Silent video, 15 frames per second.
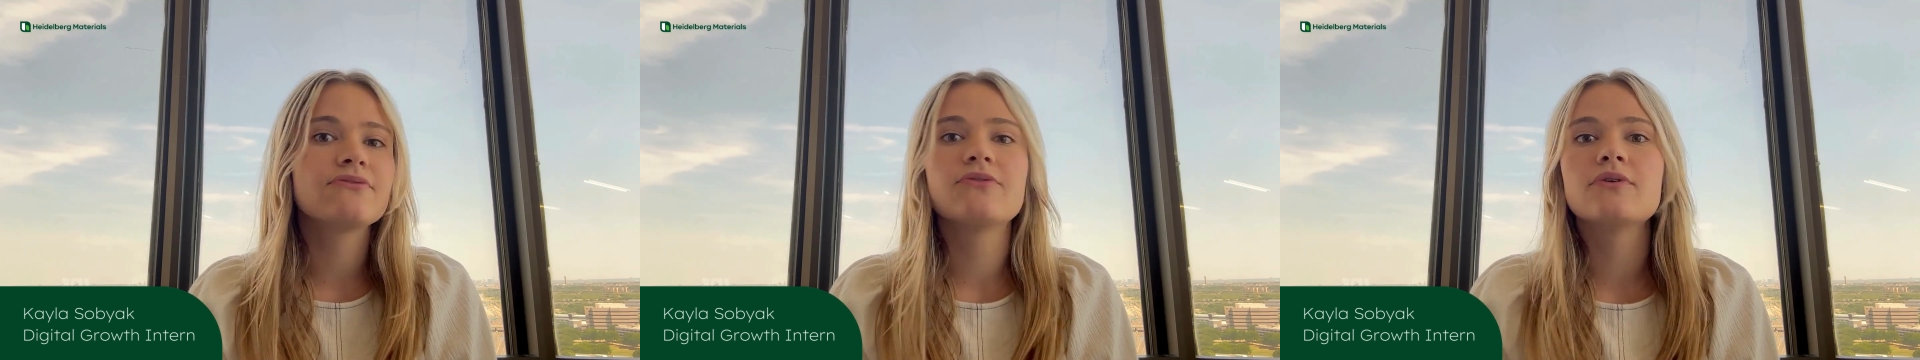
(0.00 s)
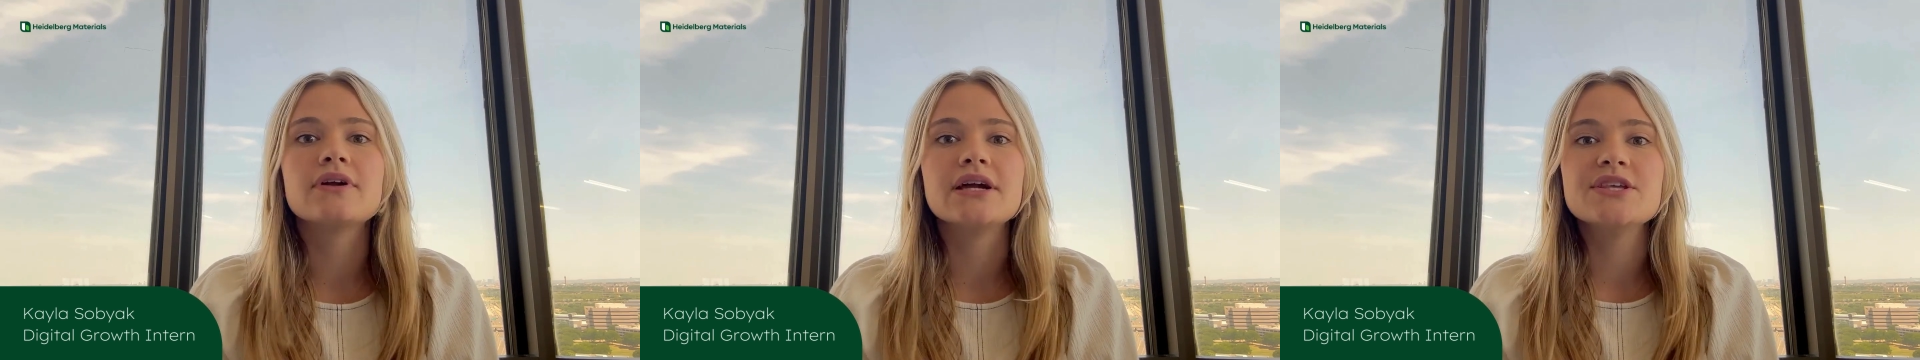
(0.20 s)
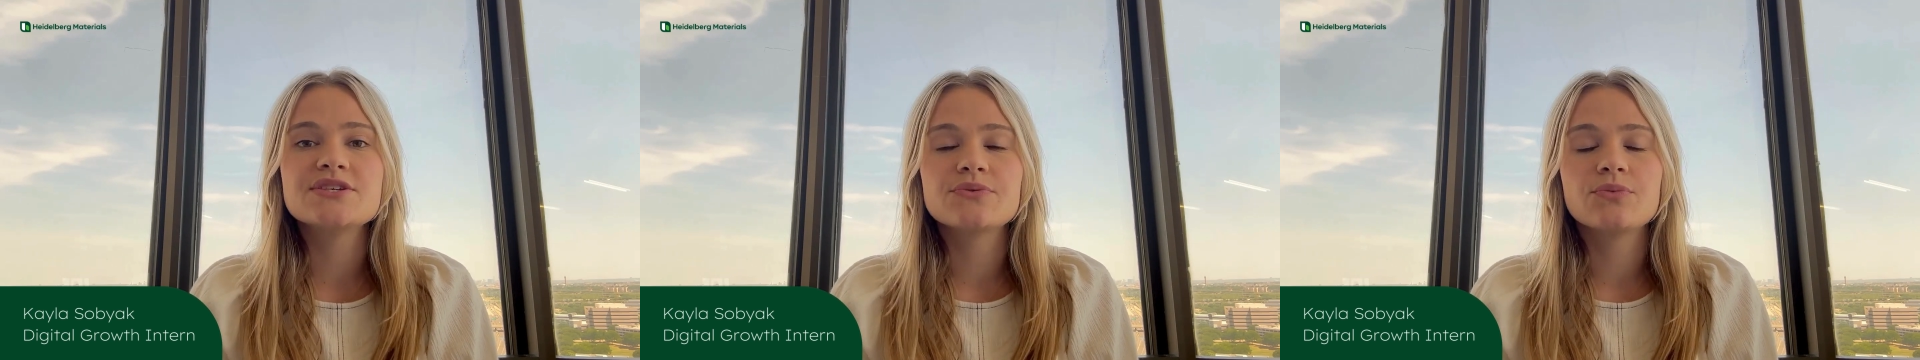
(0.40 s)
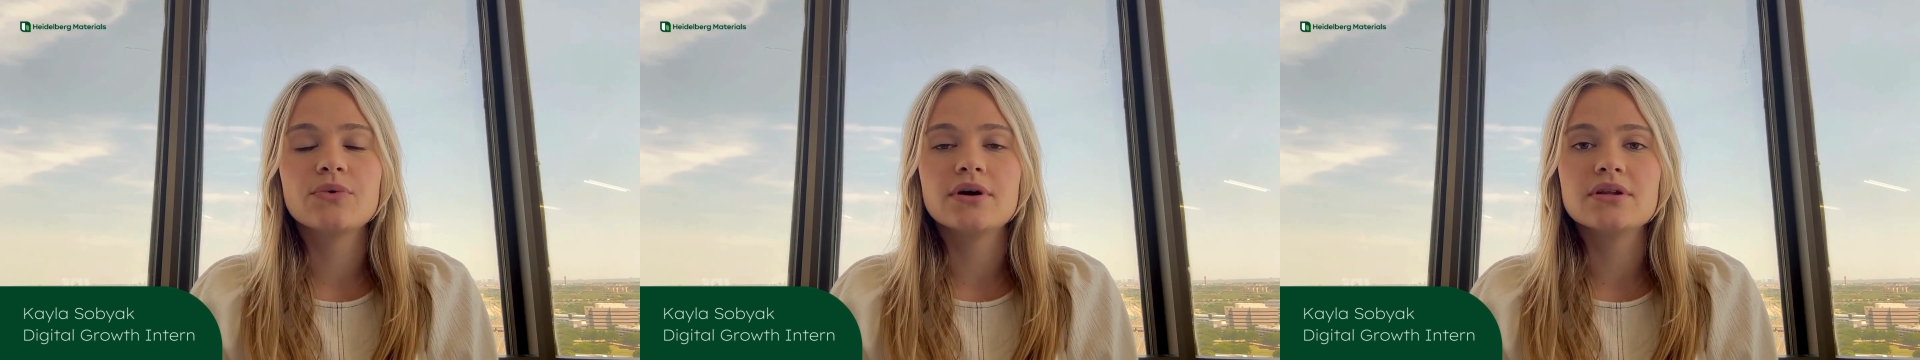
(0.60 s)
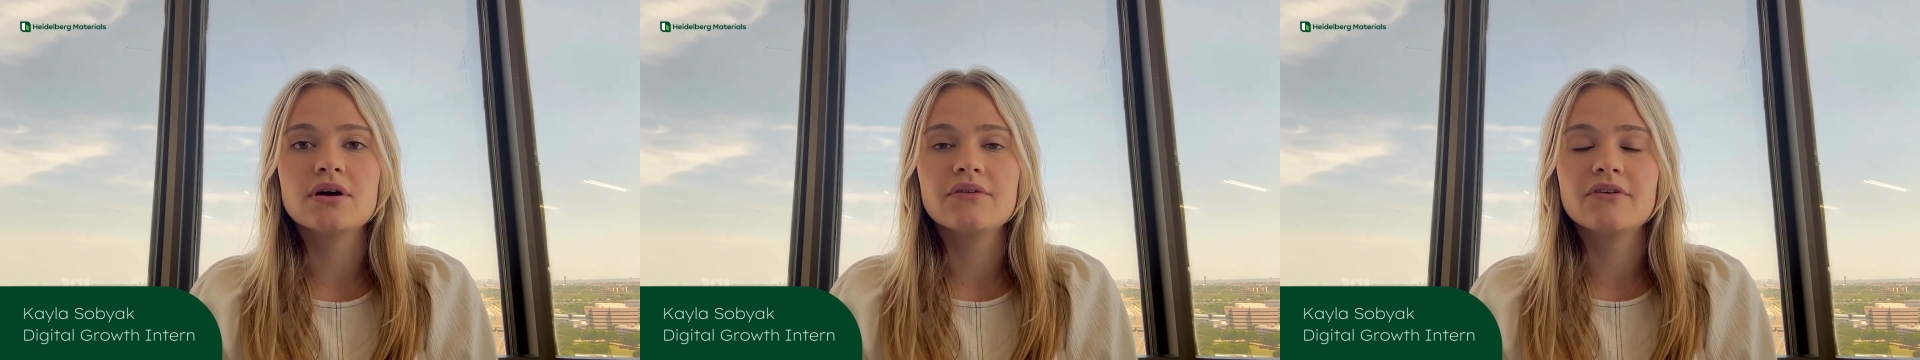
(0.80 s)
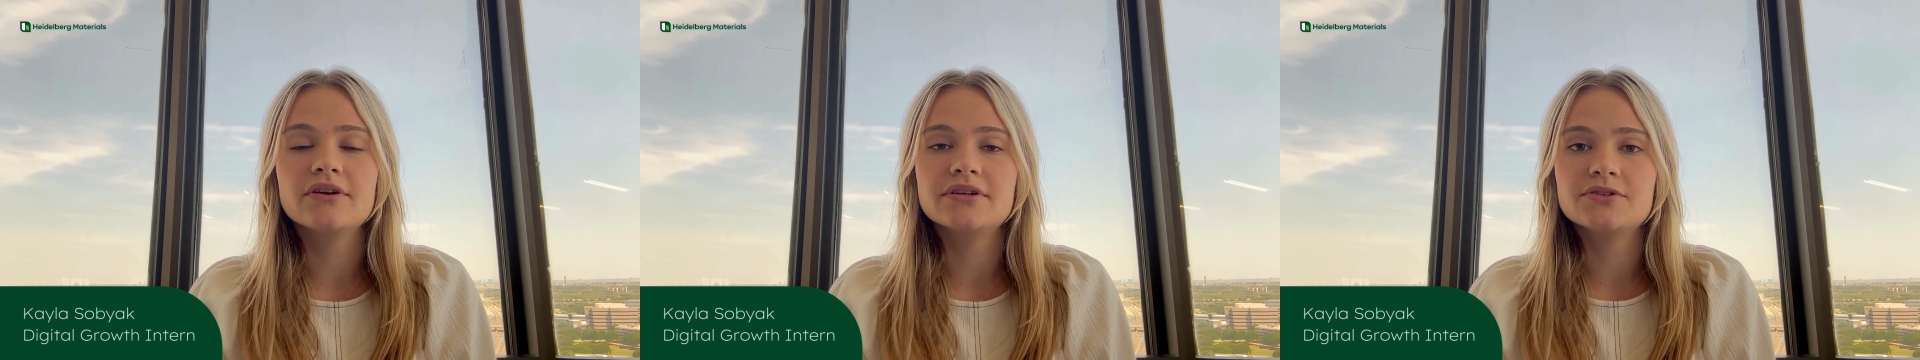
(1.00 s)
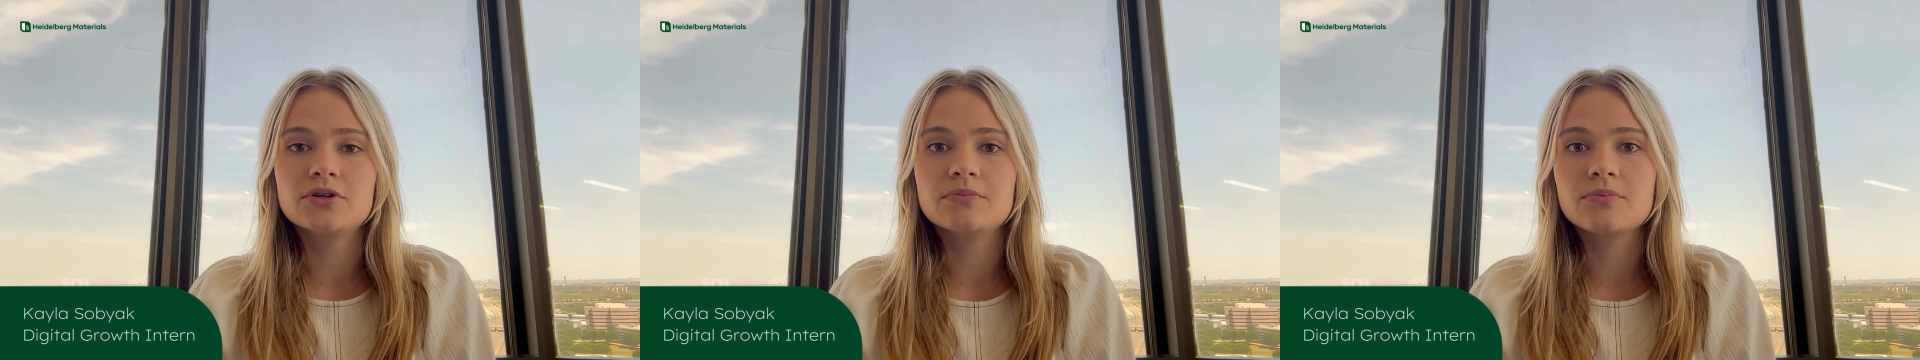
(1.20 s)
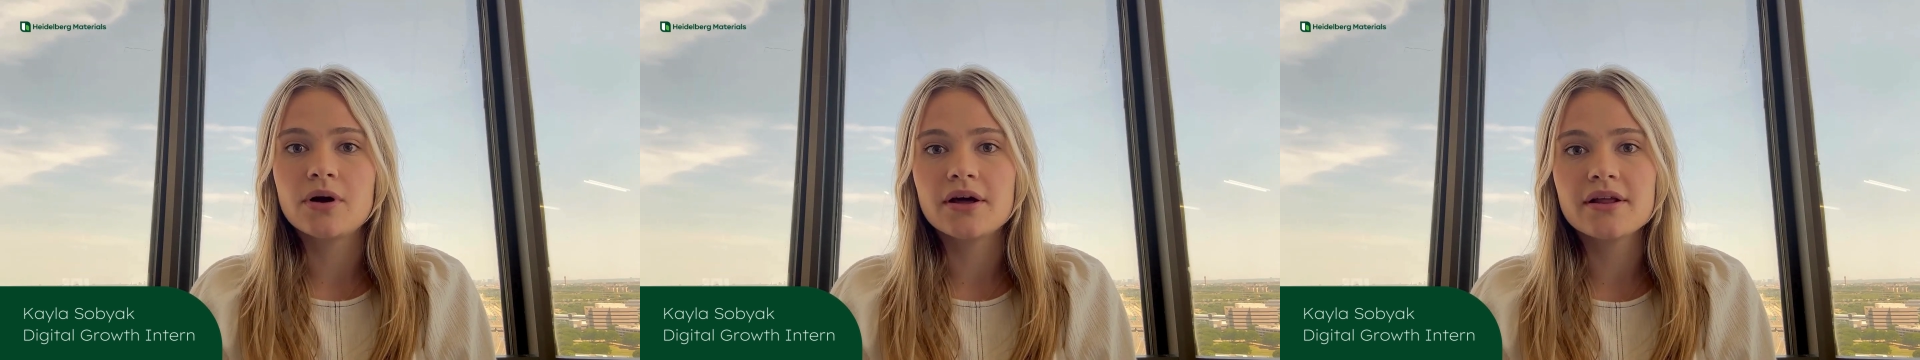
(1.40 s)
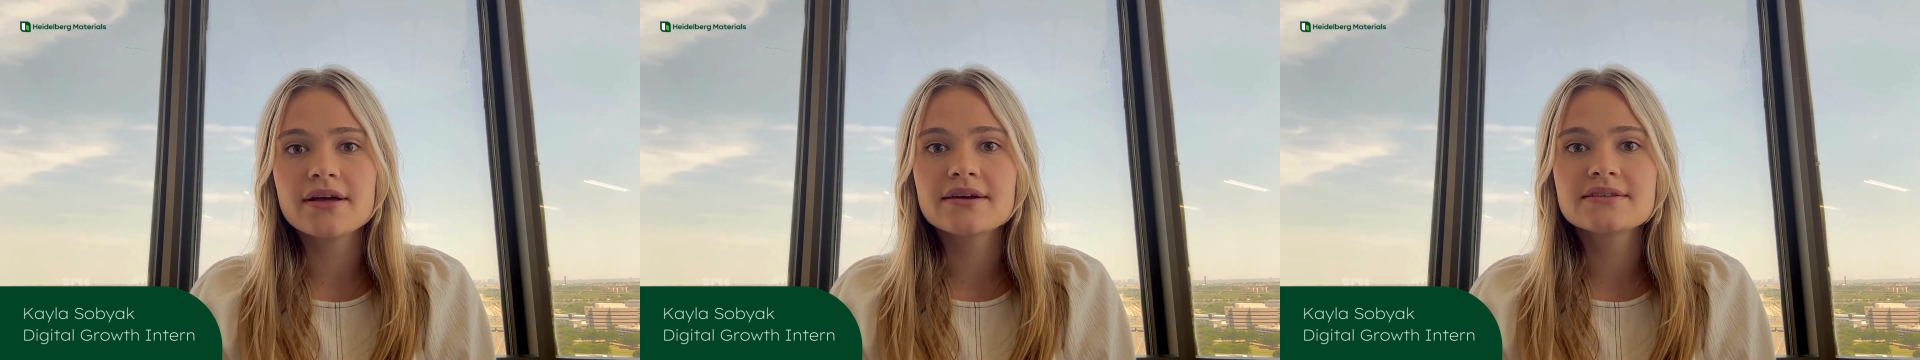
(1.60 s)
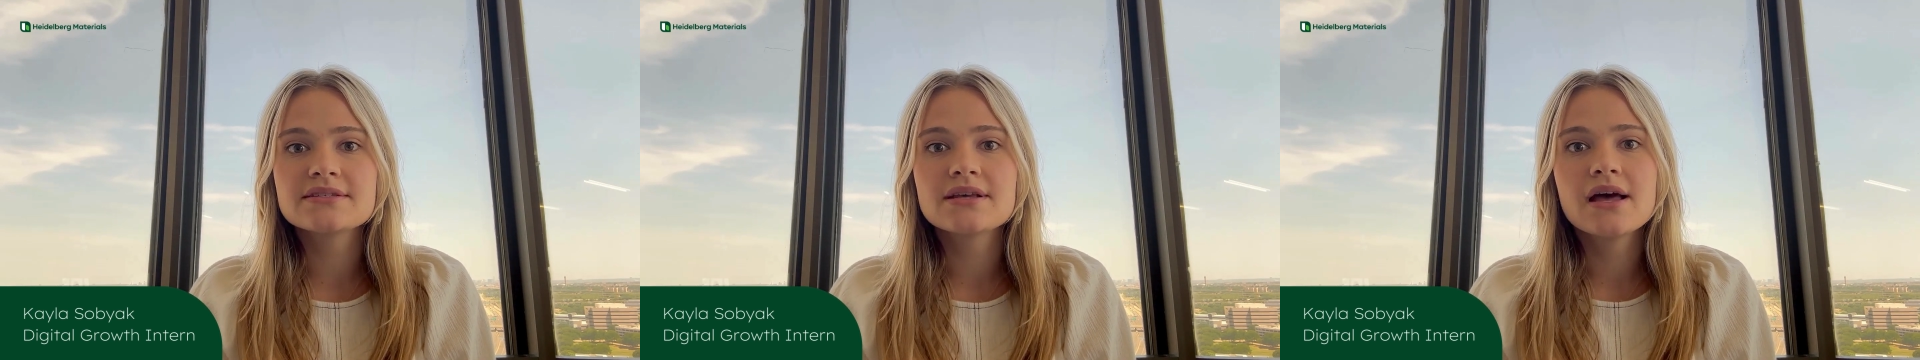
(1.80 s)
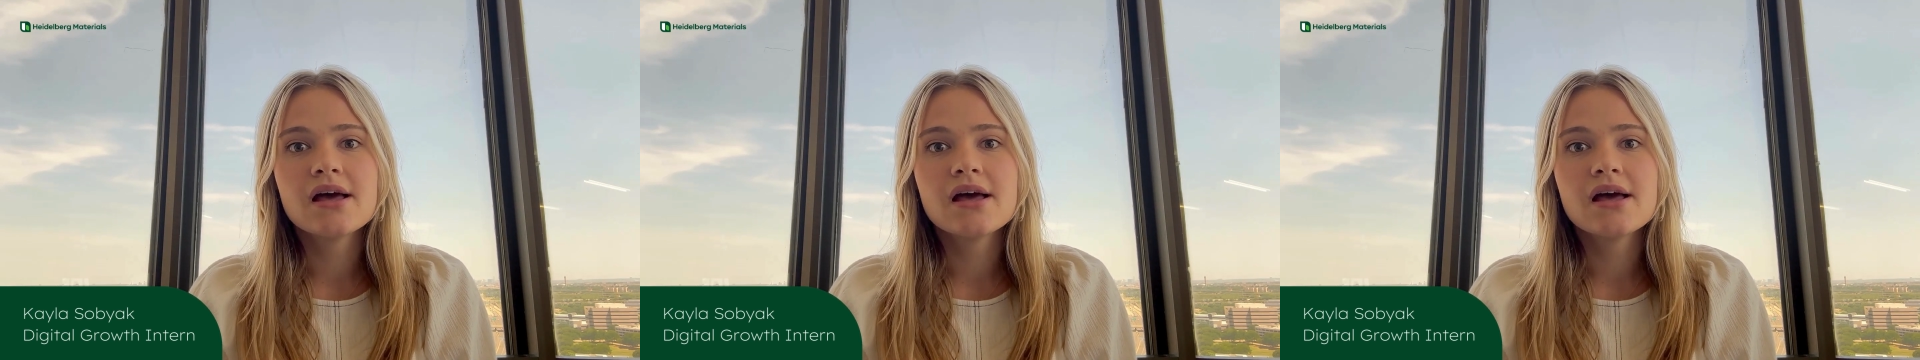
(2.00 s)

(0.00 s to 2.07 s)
for each one of our digital products,